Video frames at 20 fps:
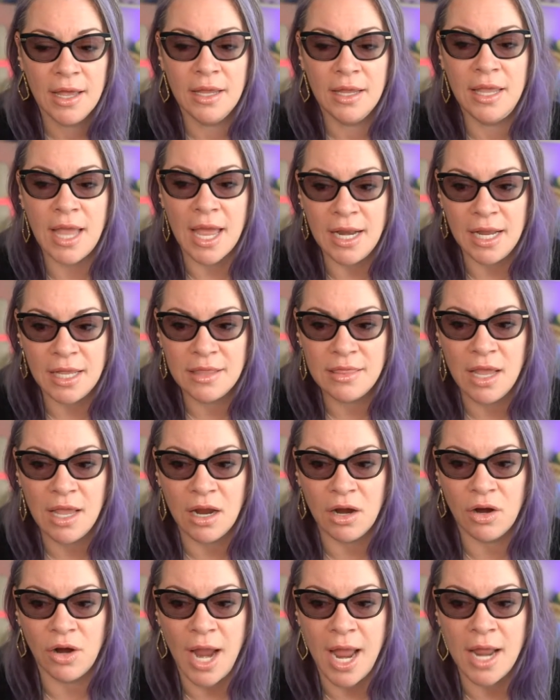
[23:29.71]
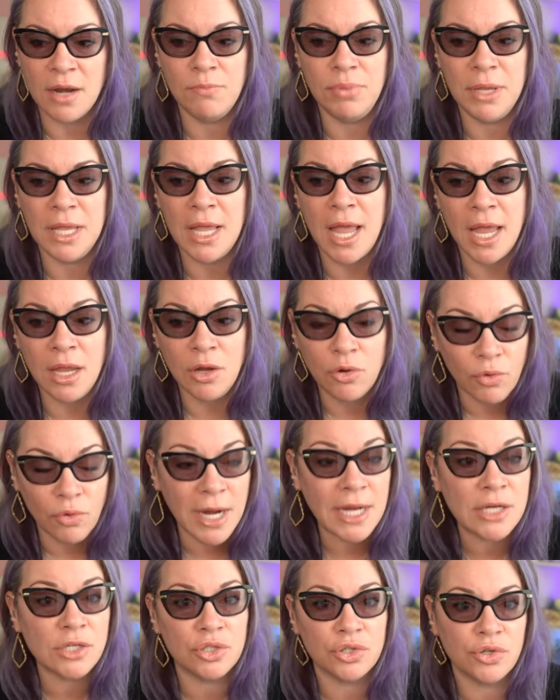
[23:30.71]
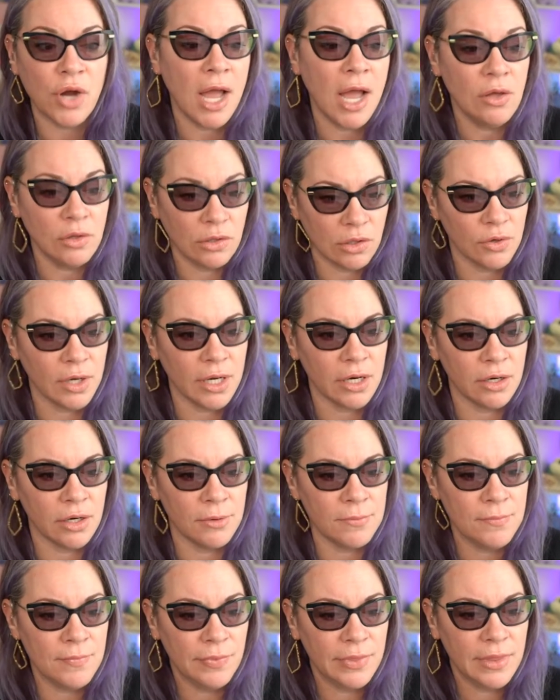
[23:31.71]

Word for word: get in there and be a great trial lawyer.